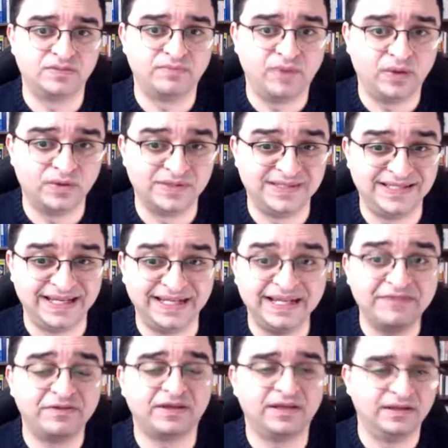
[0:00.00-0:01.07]
pose
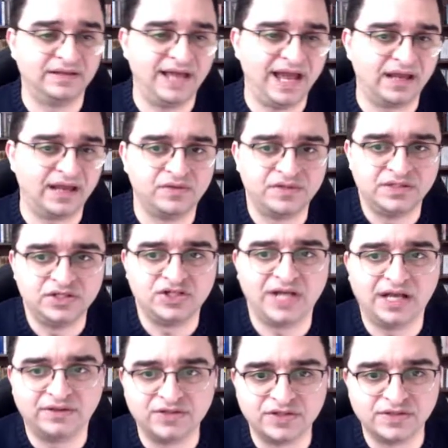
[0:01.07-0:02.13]
significant accuracy
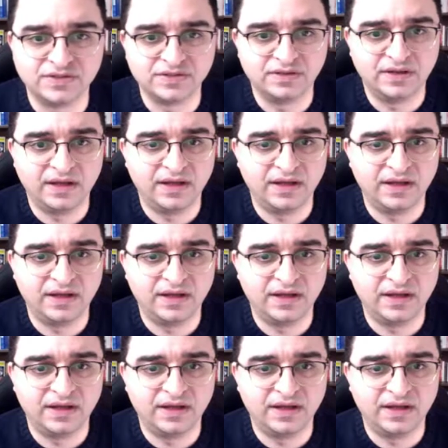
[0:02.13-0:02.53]
challenges,